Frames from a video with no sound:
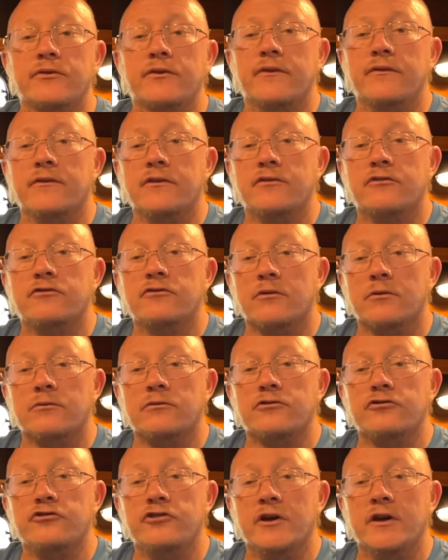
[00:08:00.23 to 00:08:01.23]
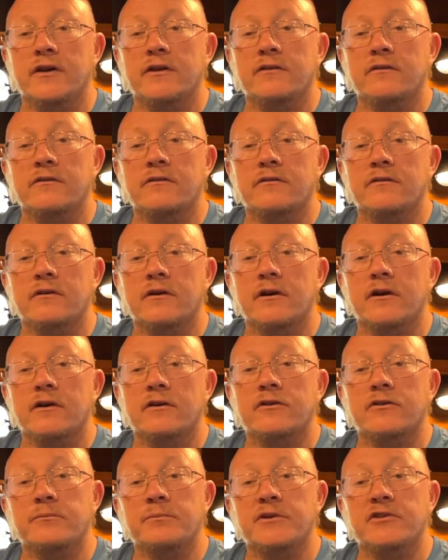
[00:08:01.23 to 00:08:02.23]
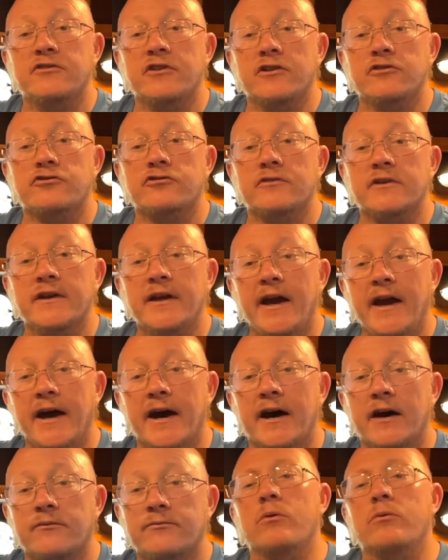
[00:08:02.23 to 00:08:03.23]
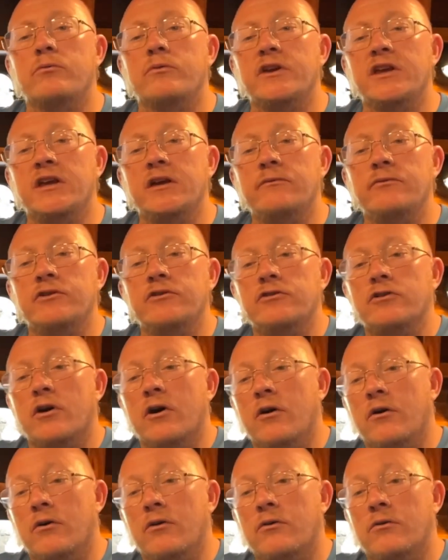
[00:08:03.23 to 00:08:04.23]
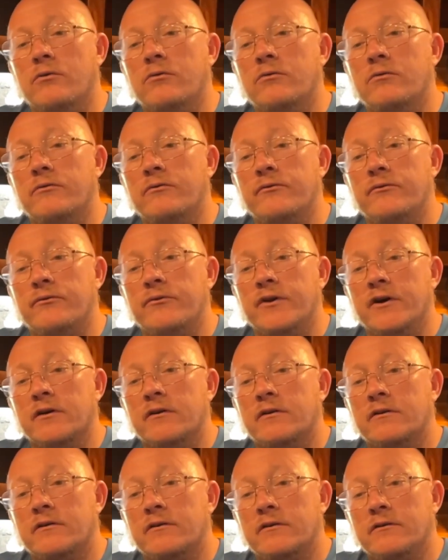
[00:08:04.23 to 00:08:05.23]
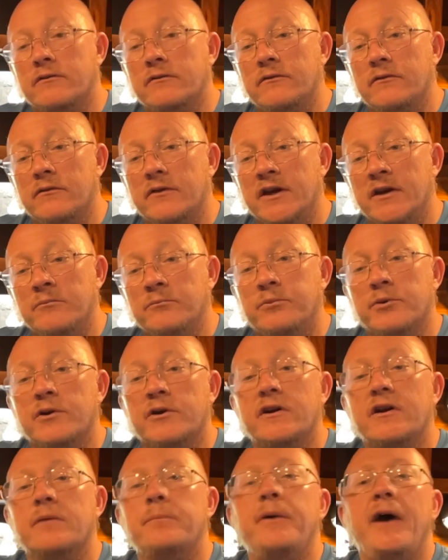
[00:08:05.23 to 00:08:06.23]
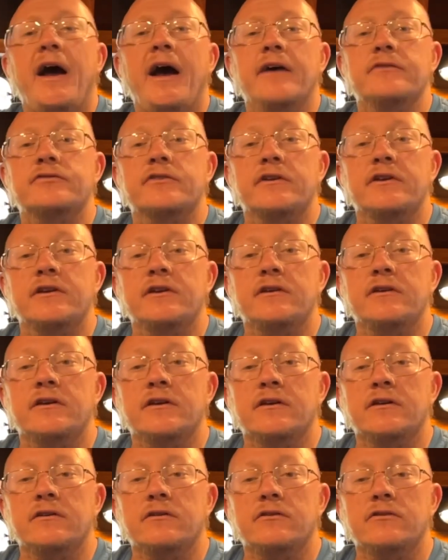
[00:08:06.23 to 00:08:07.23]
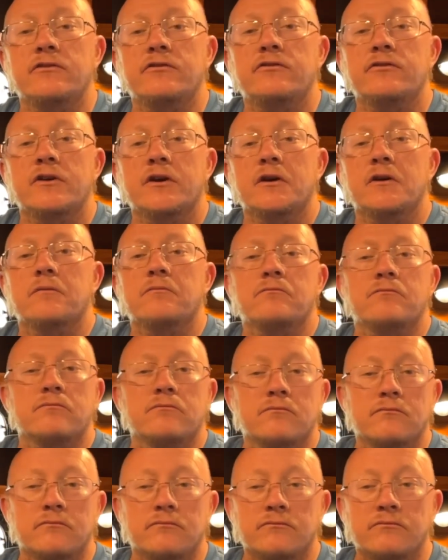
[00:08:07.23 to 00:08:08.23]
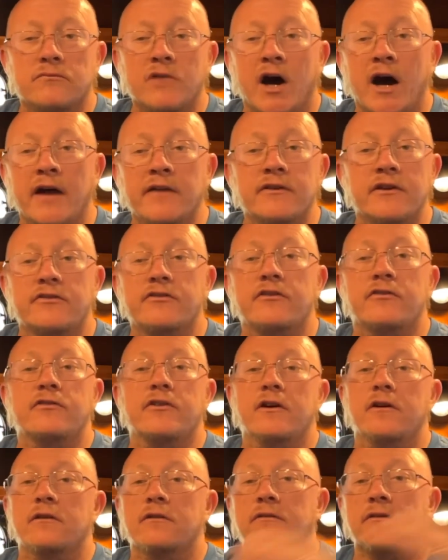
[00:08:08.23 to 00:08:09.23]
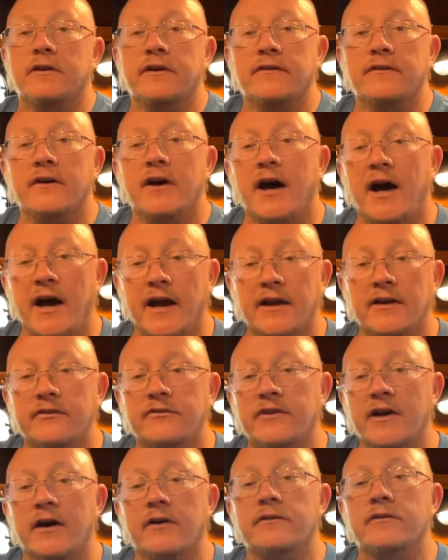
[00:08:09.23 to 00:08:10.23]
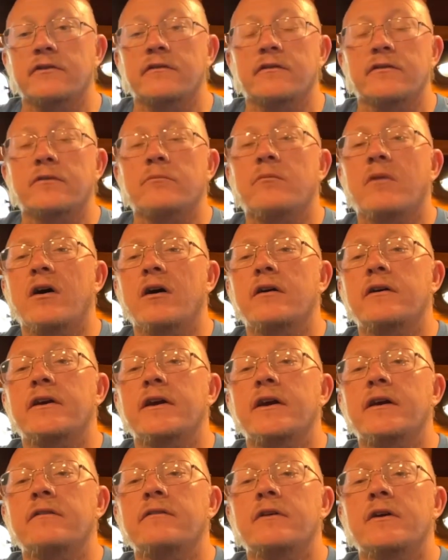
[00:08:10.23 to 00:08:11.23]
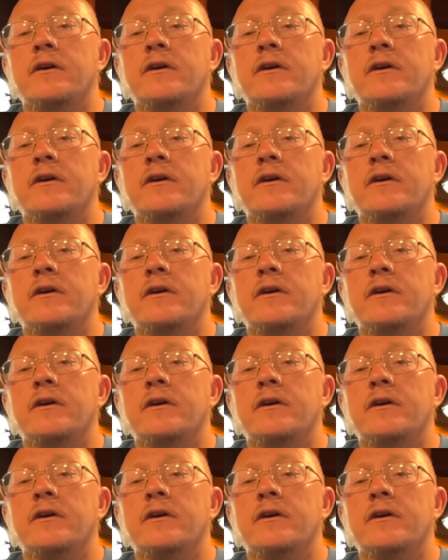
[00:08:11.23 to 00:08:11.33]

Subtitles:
that this solar gen could potentially have. Even though their input capacity is not necessarily the highest out there on the market,